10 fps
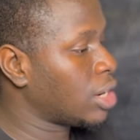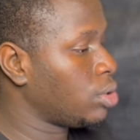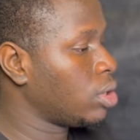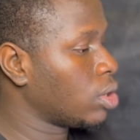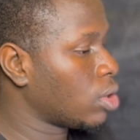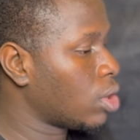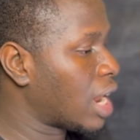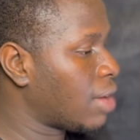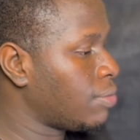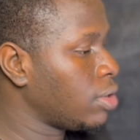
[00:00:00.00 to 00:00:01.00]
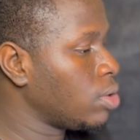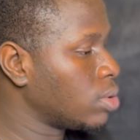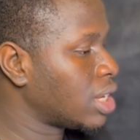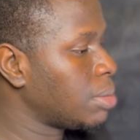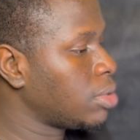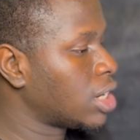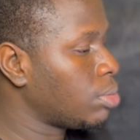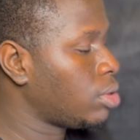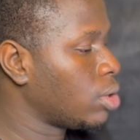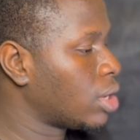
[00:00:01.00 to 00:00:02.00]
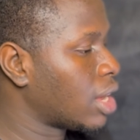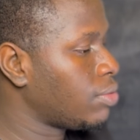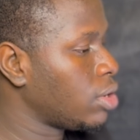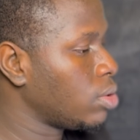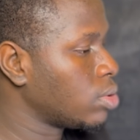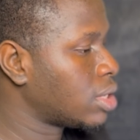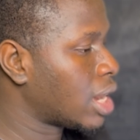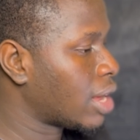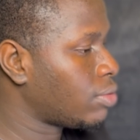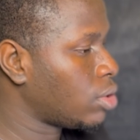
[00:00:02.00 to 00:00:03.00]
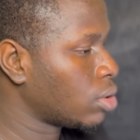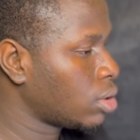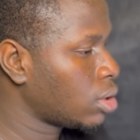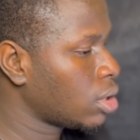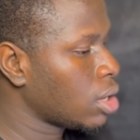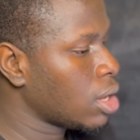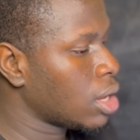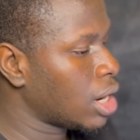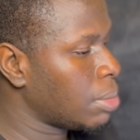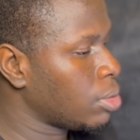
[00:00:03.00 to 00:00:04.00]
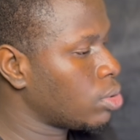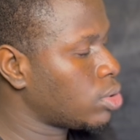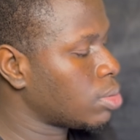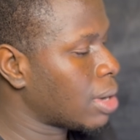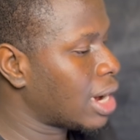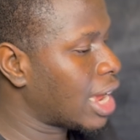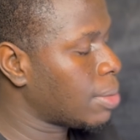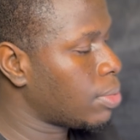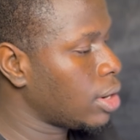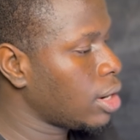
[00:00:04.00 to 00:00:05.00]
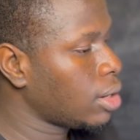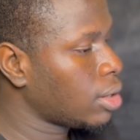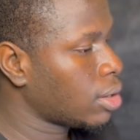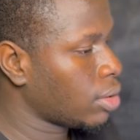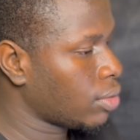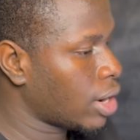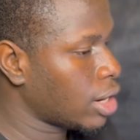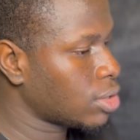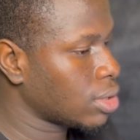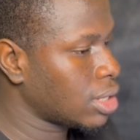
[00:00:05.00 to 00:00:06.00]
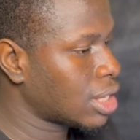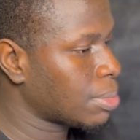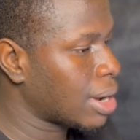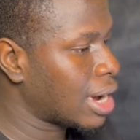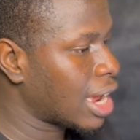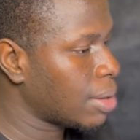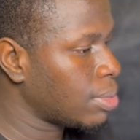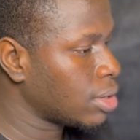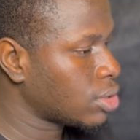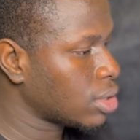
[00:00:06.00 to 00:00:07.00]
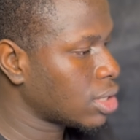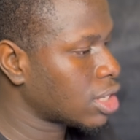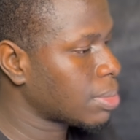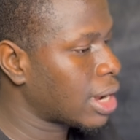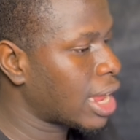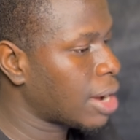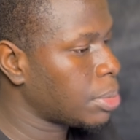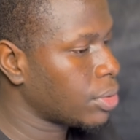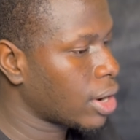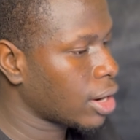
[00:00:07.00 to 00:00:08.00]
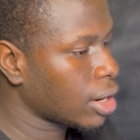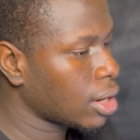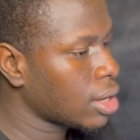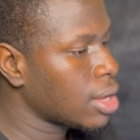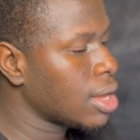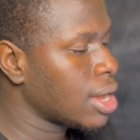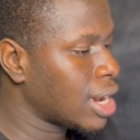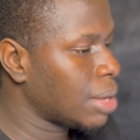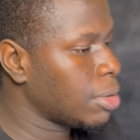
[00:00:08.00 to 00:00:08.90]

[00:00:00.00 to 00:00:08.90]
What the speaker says: doing other videos. Let me share with you other videos that I've done. Let me go to my library, right? So these are my library. So this is my library right here. Let me